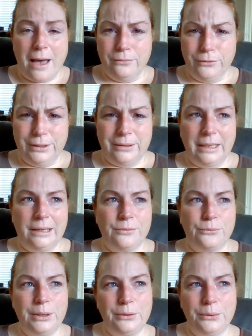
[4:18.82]
everything.
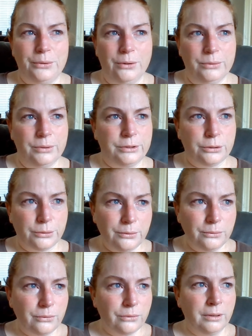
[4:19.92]
If we don't know the
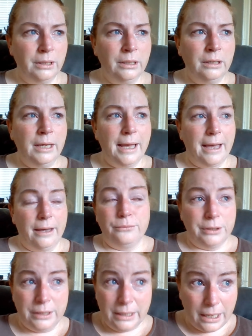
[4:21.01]
truth,
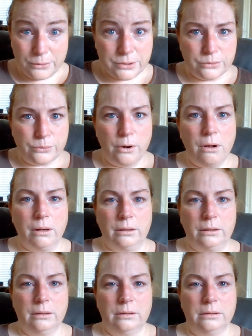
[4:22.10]
everything else is wrong.
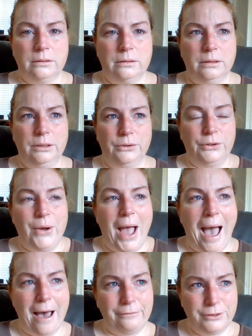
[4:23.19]
You
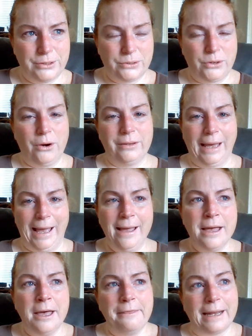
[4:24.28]
have to start.
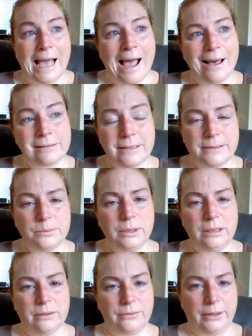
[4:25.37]
That has to
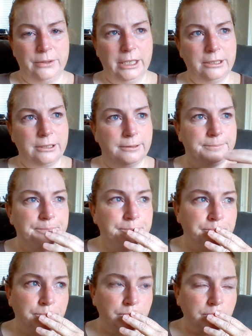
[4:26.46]
be the foundation.
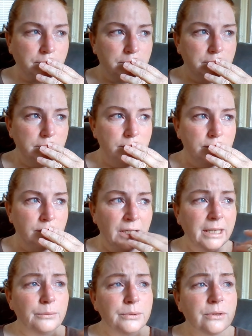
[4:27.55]

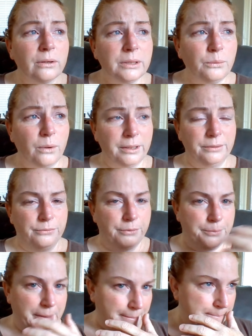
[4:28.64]
And that was all he wanted
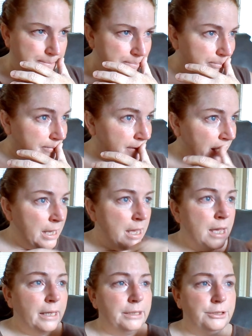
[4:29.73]
from me.
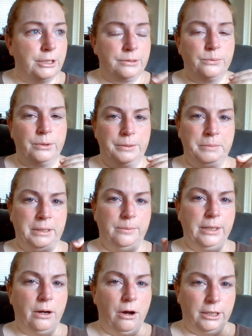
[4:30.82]
He just wanted me to
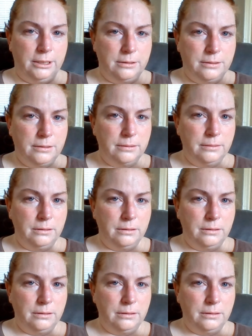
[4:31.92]
be honest.